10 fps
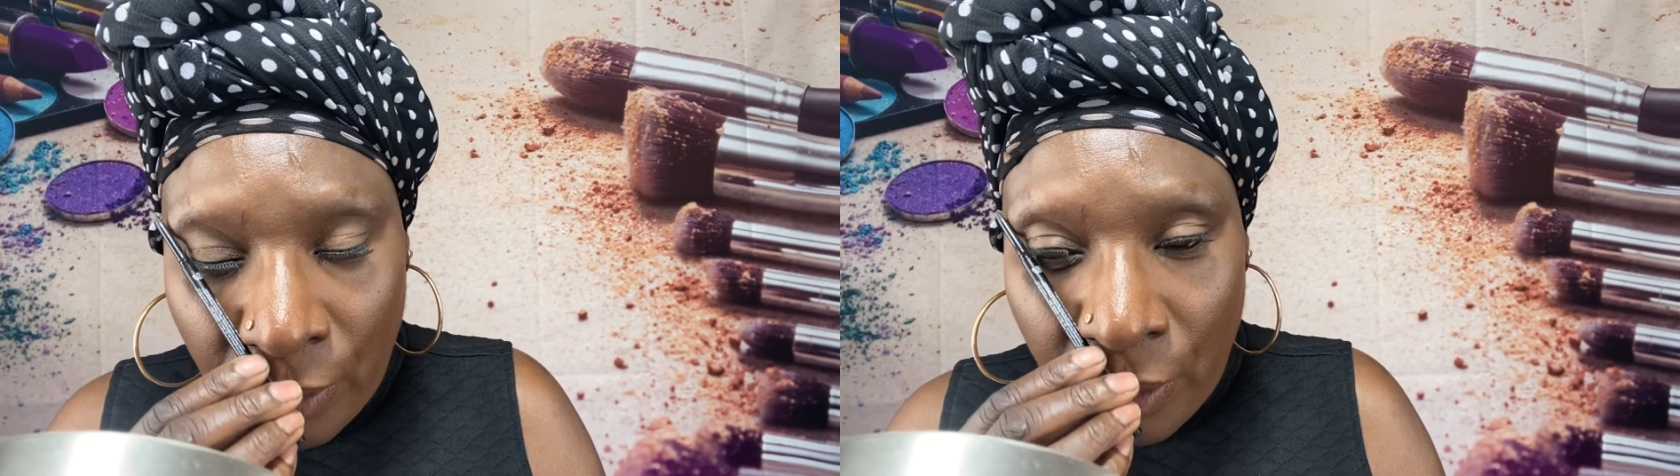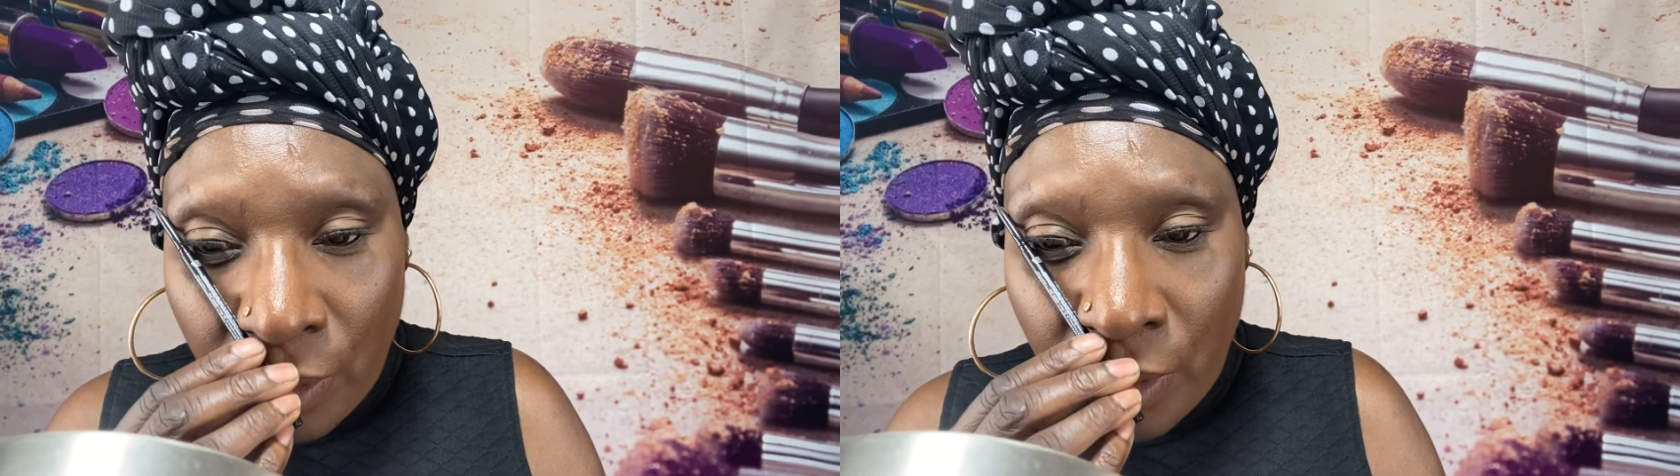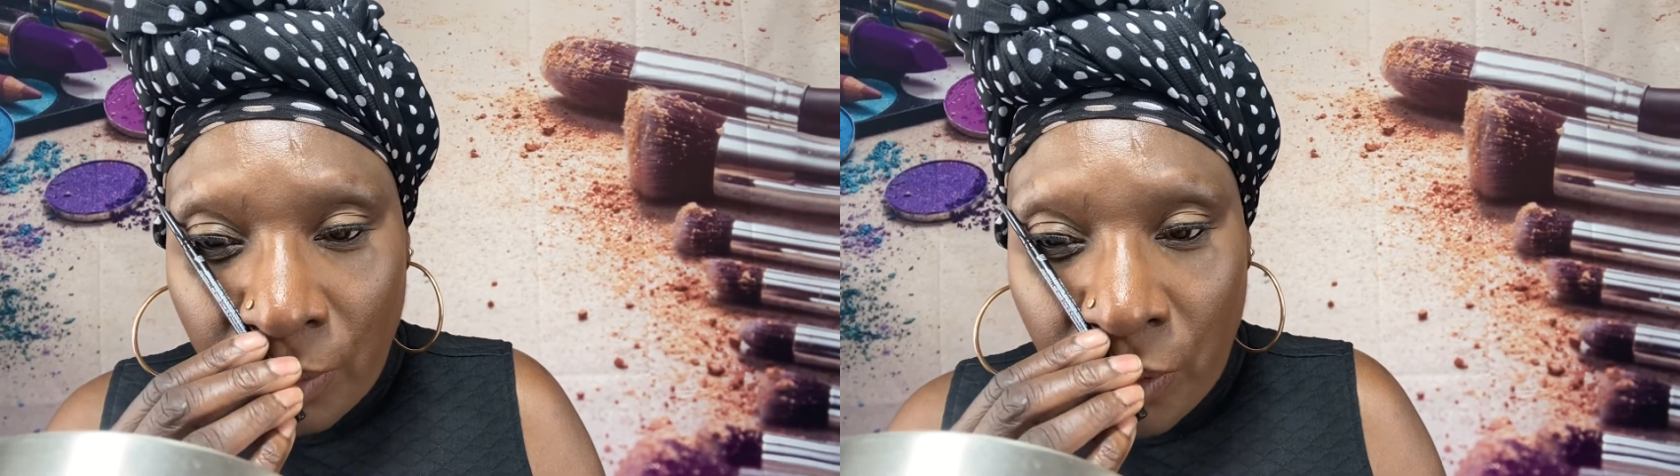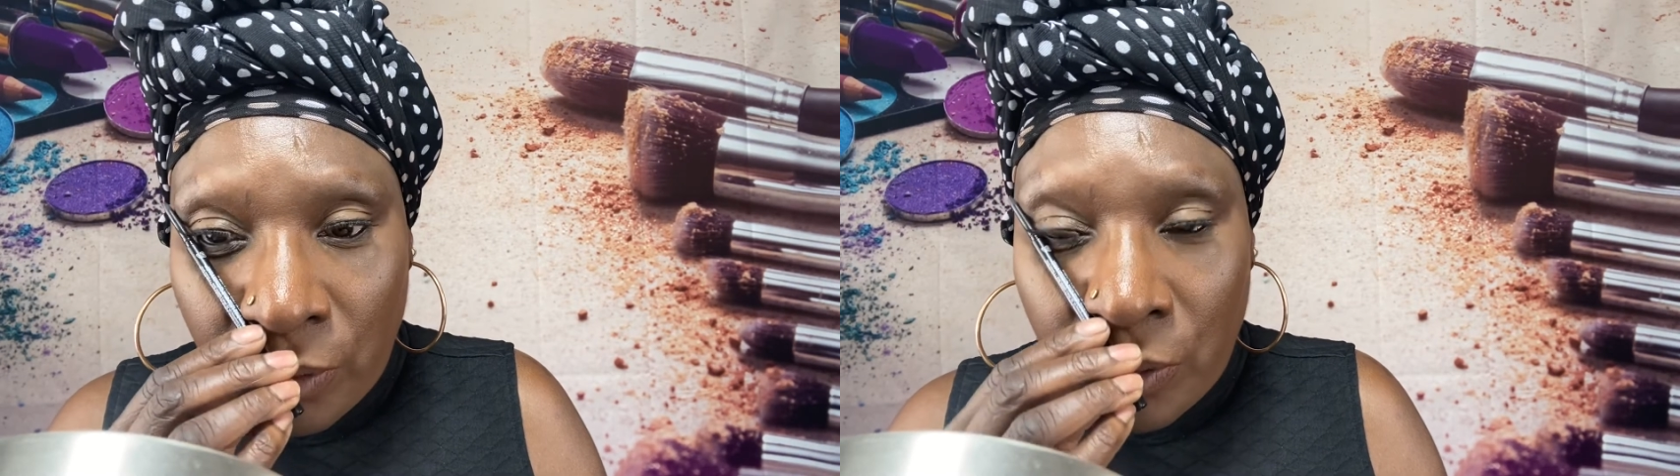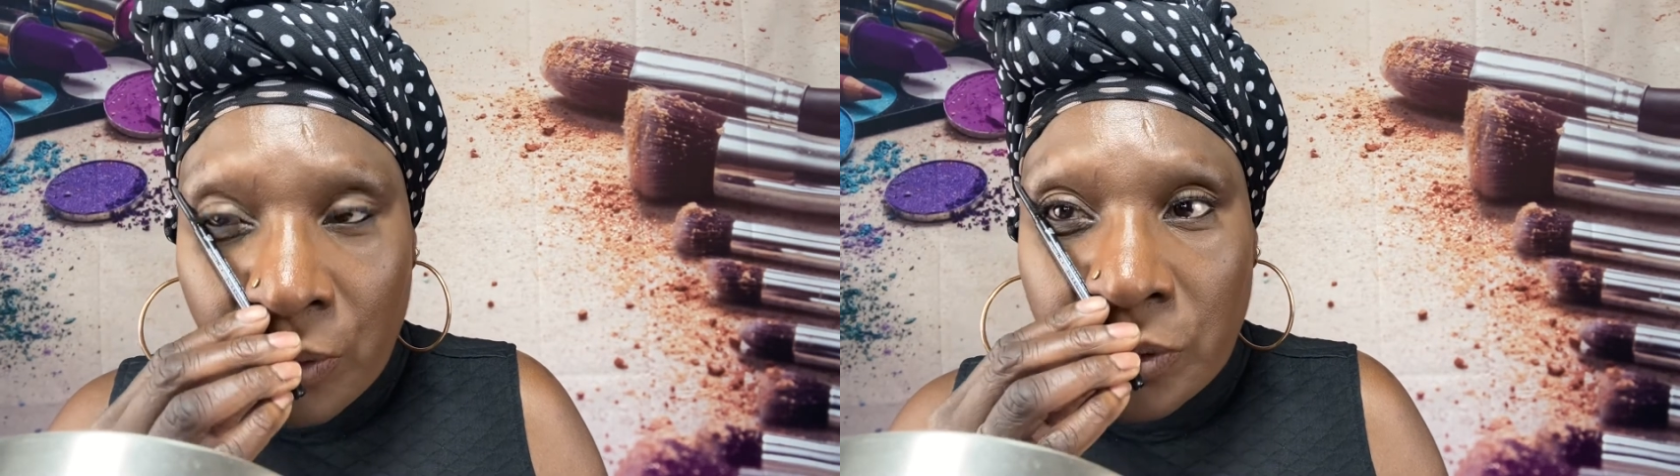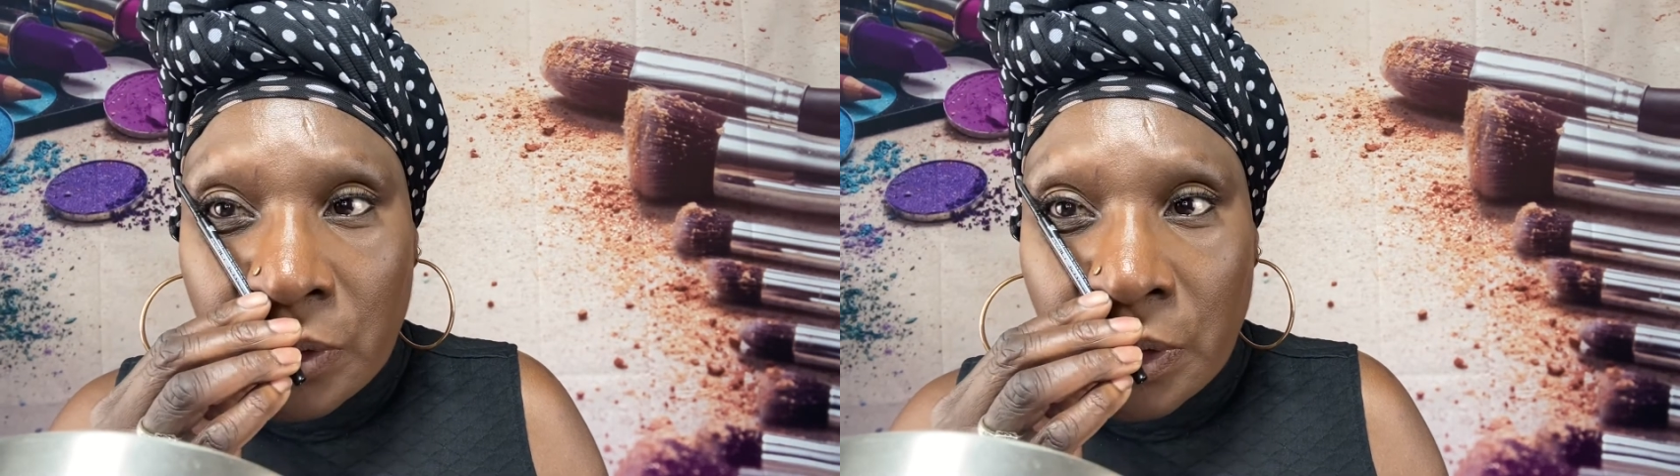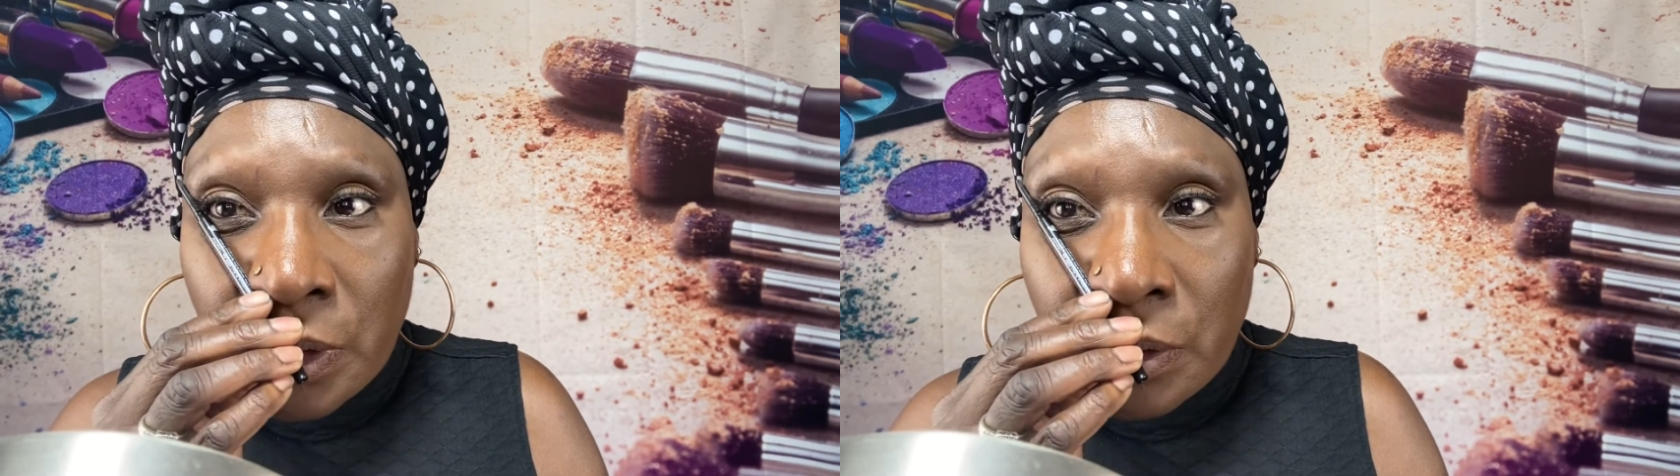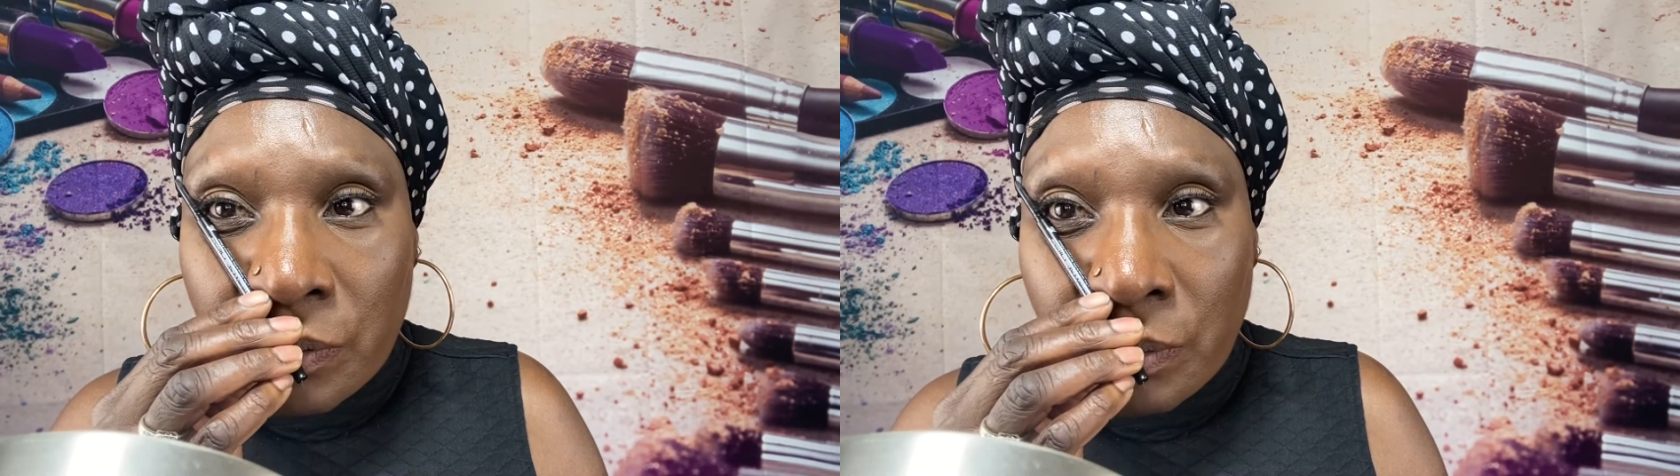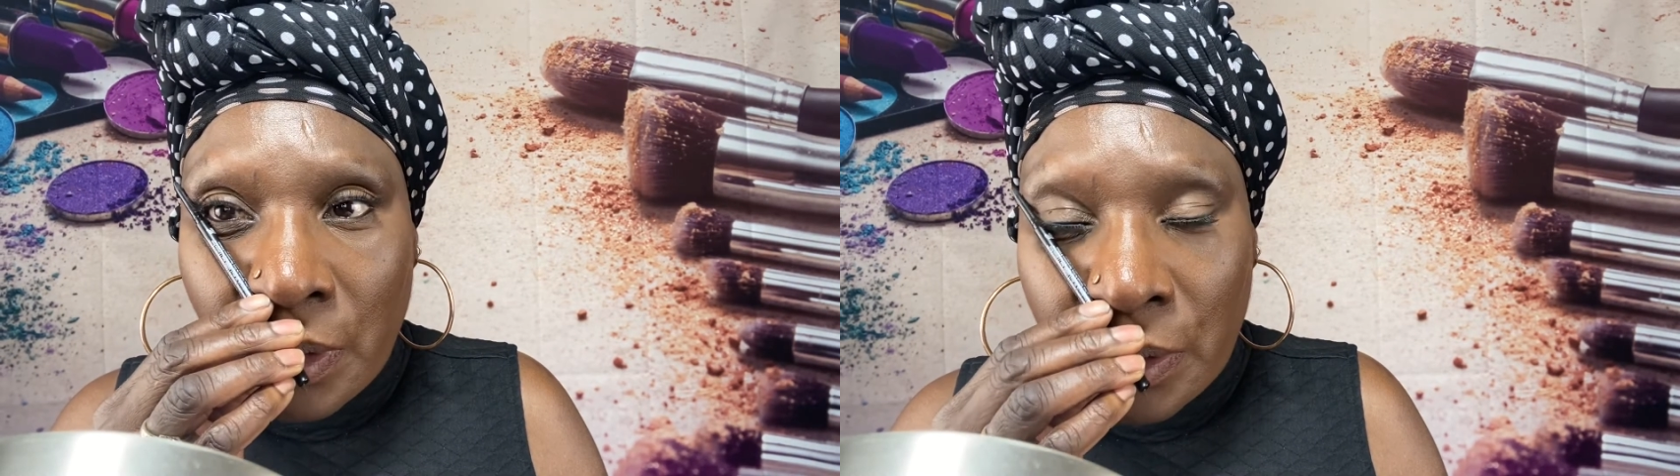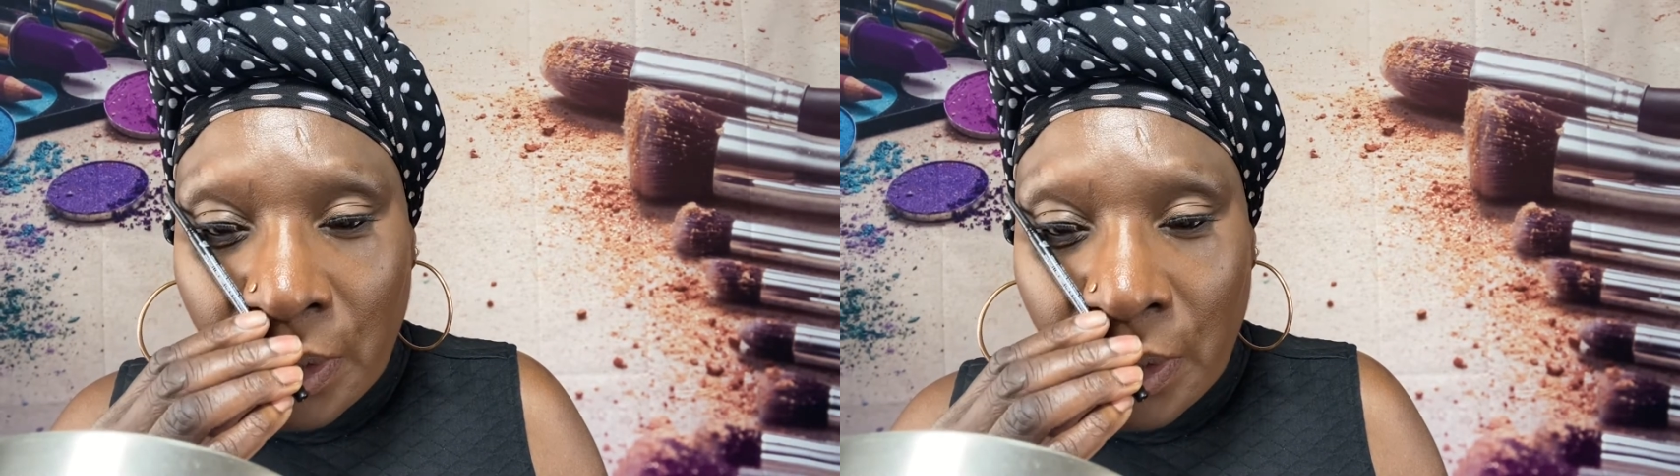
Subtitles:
And I'm going to go to the end of my